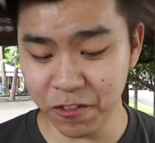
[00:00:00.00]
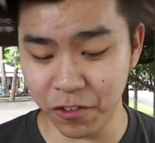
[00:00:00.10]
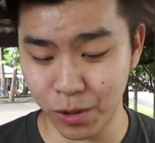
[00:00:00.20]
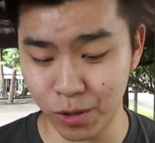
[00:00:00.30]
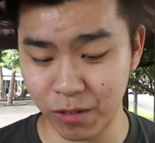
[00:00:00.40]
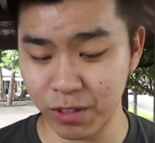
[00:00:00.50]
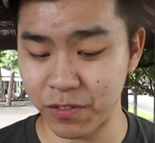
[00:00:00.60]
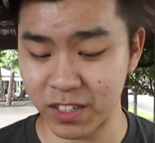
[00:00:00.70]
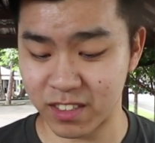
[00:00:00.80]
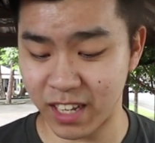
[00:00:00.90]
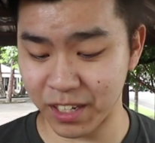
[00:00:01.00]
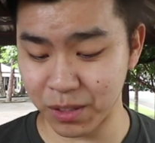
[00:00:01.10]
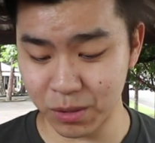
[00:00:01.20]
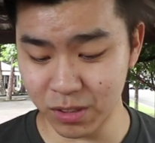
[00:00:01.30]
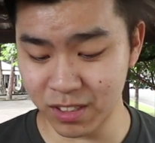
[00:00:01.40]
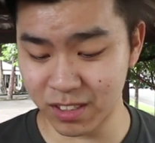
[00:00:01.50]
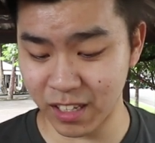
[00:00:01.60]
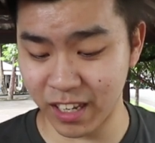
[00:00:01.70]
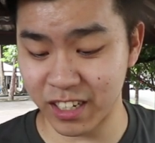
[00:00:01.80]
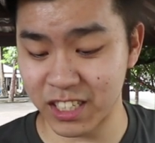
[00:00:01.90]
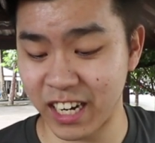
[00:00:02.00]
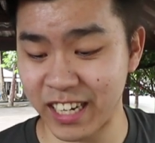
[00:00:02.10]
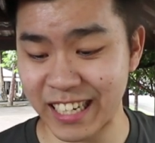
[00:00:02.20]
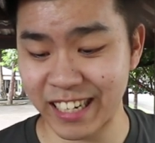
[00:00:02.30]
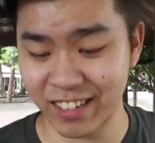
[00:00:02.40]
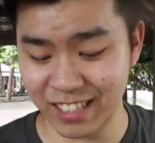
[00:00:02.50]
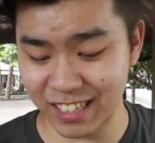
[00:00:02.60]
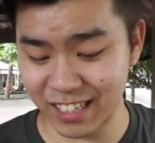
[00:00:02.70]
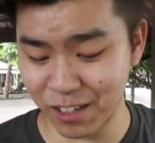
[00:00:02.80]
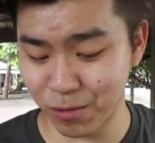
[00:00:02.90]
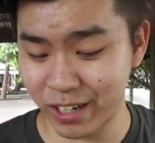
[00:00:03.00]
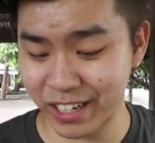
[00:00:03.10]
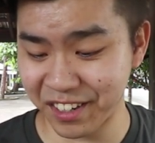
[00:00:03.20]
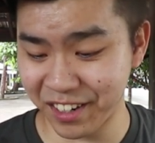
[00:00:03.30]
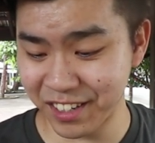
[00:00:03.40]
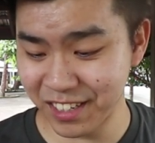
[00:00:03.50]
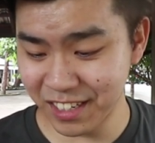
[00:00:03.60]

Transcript: follow up with a Zangoose and a shiny Giratina, why not?